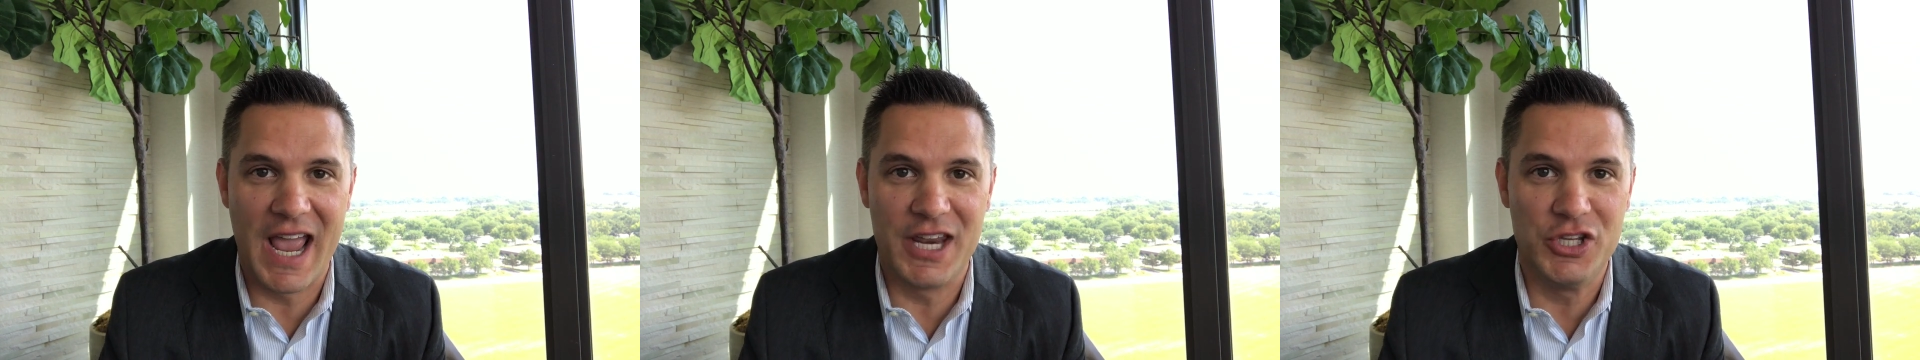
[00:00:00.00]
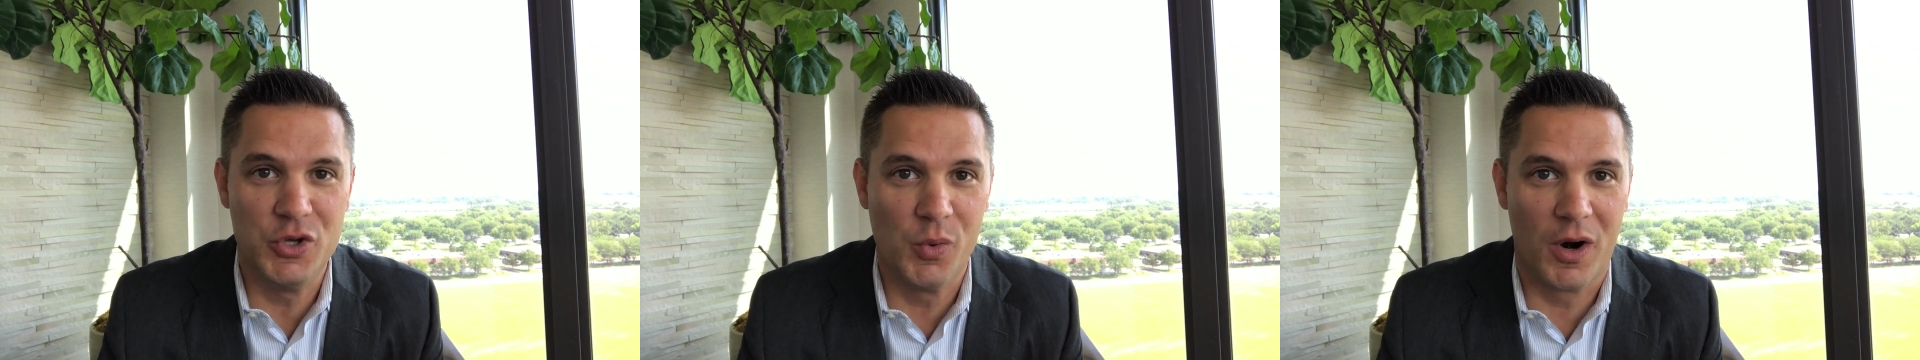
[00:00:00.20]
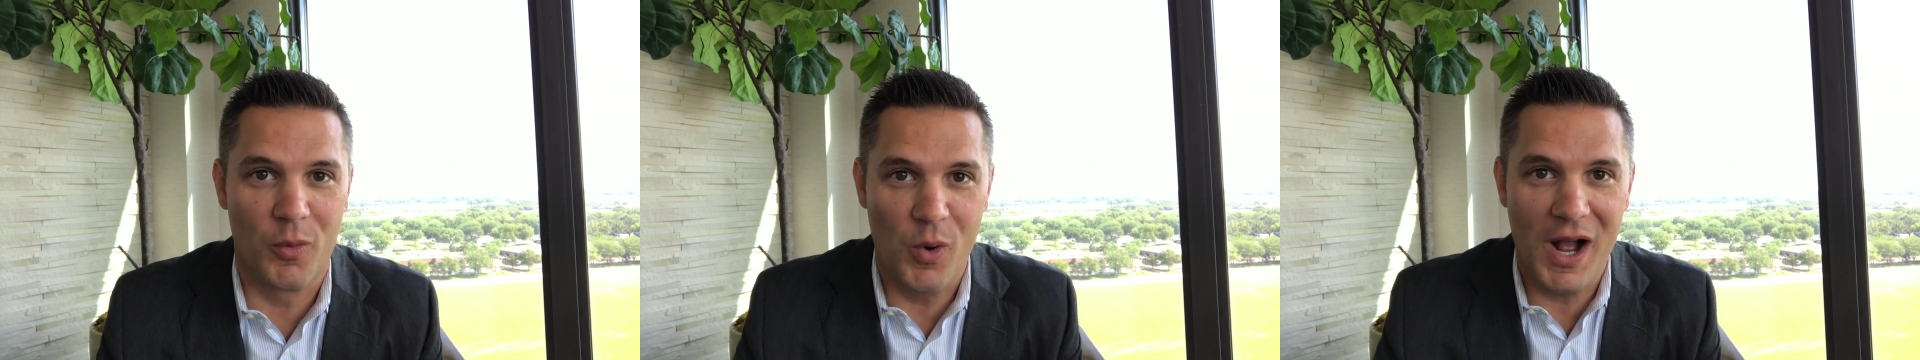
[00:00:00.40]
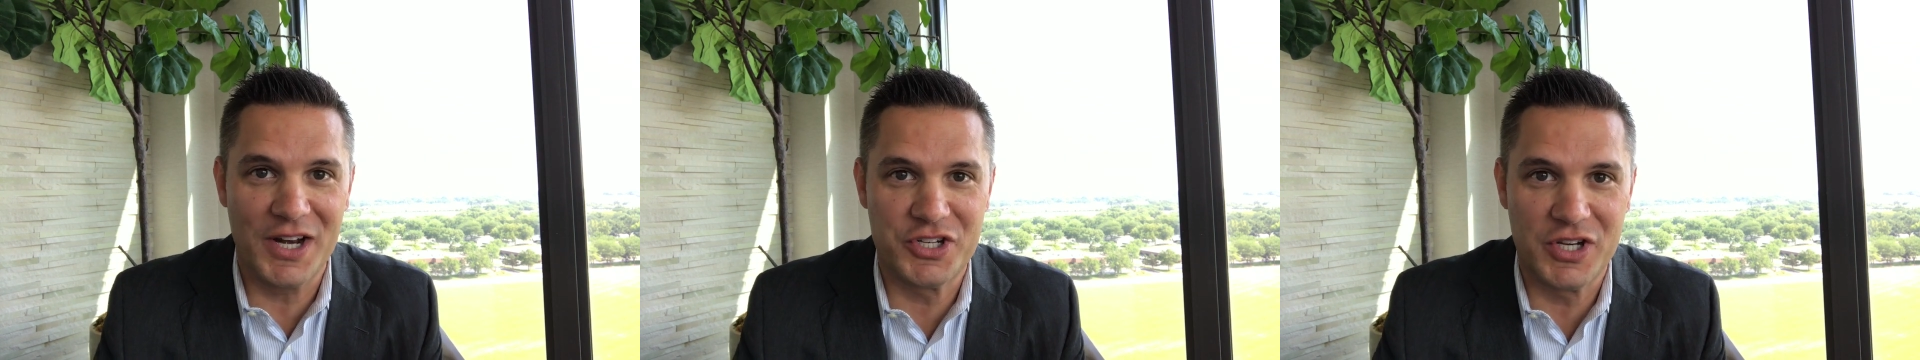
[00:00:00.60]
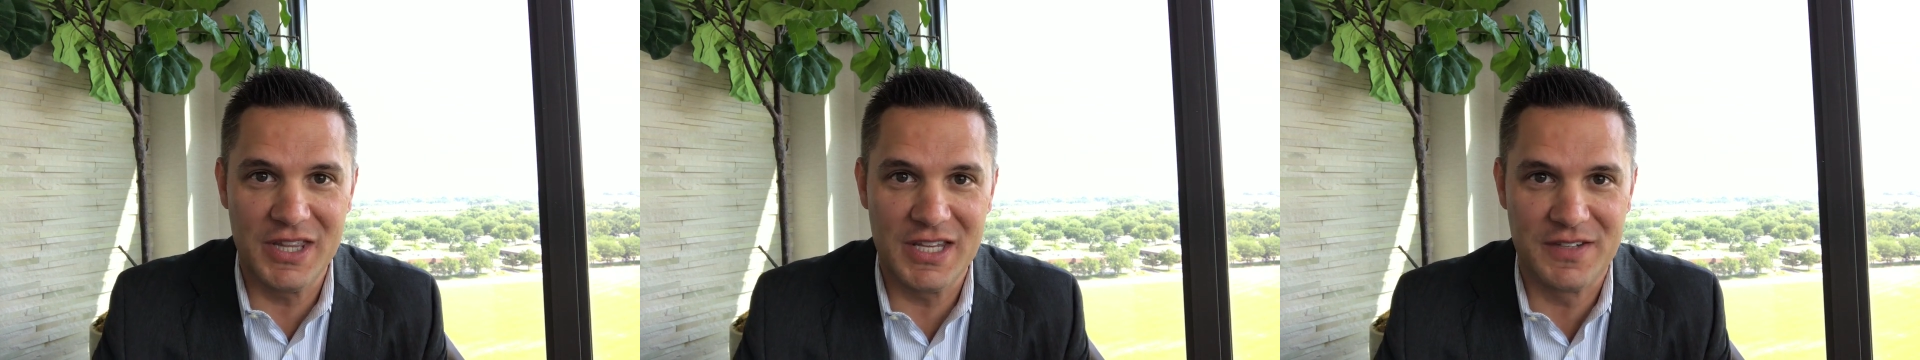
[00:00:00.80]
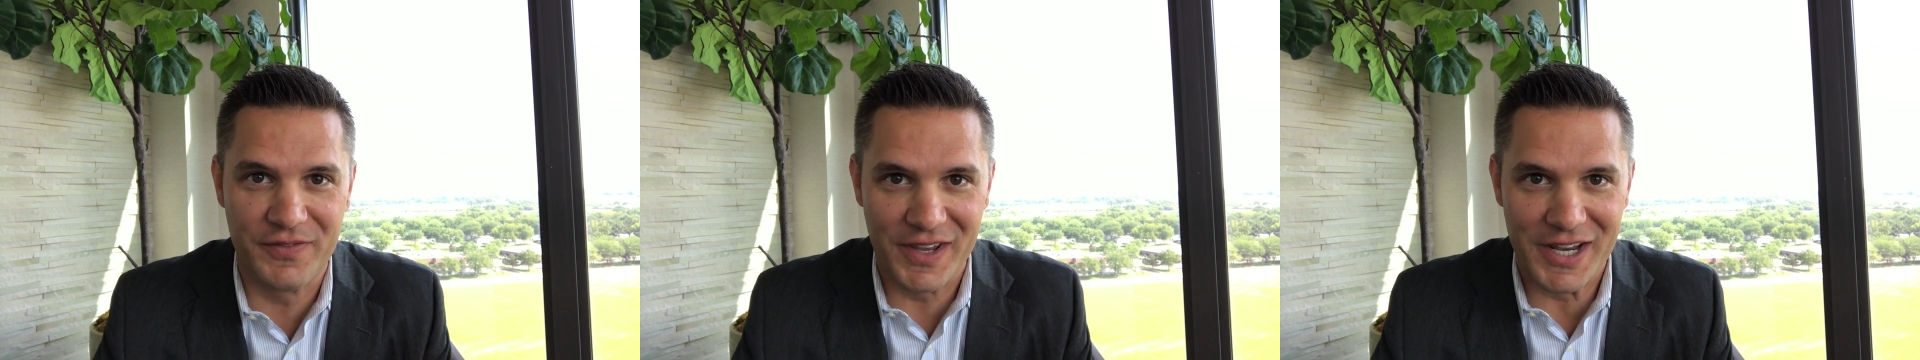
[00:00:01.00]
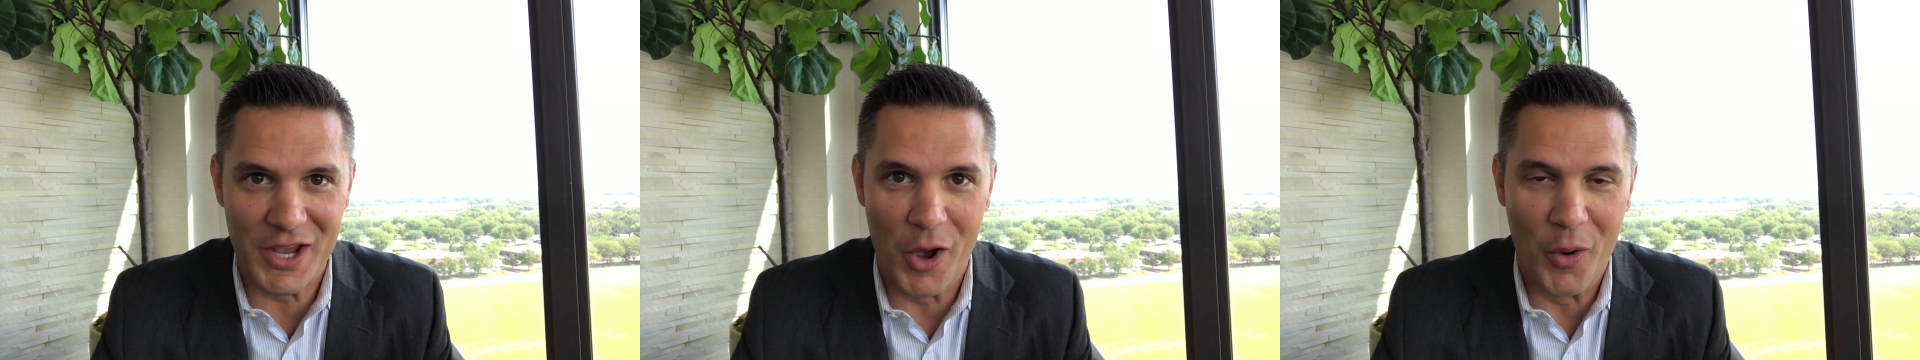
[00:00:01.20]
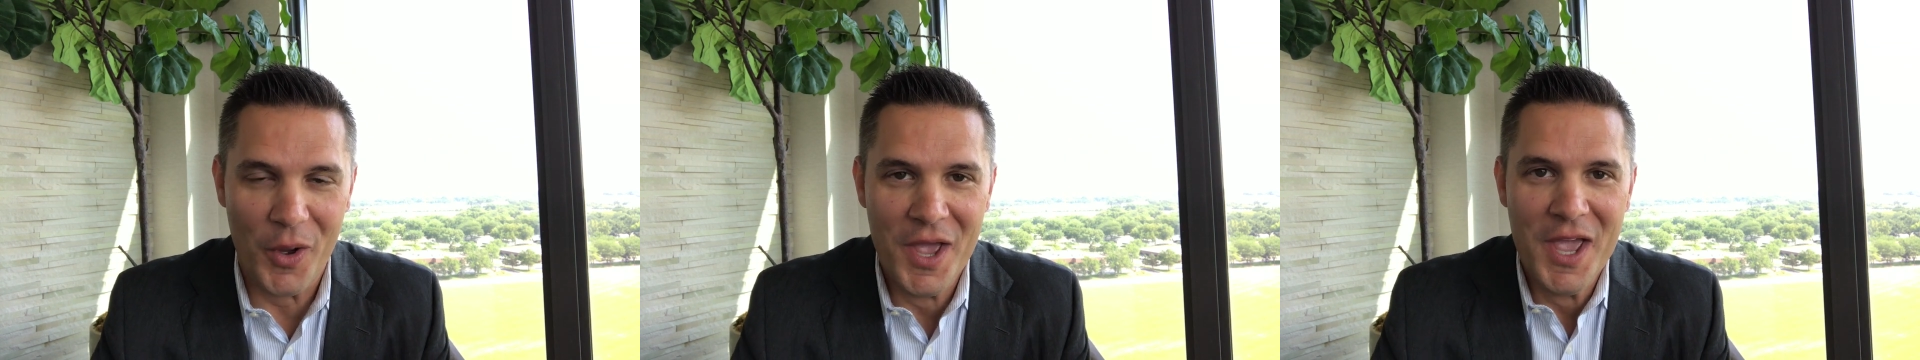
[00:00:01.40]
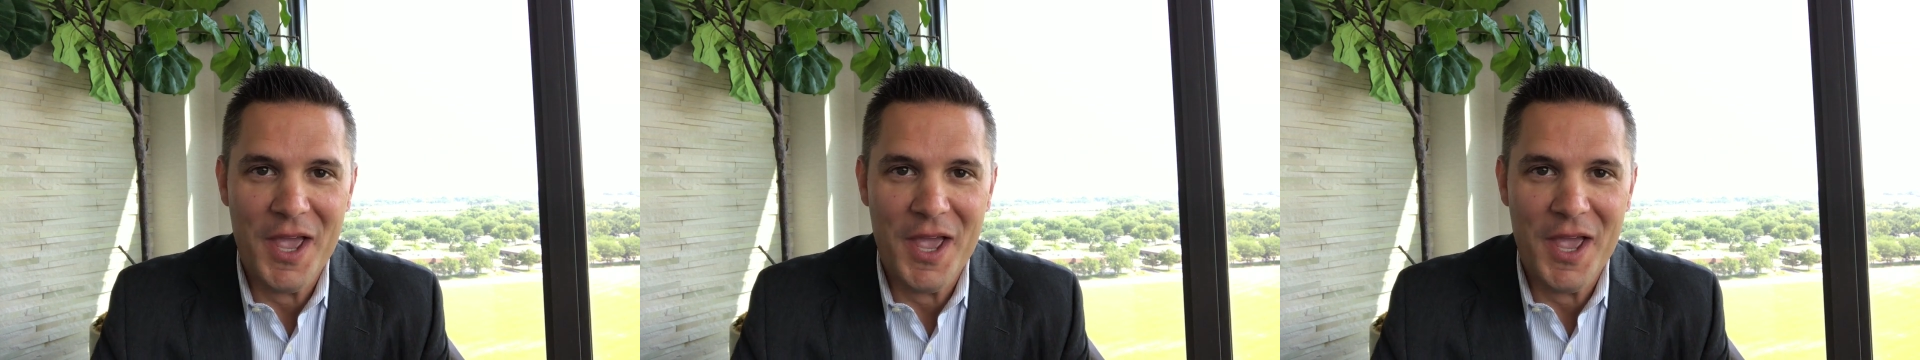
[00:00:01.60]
and you are watching this video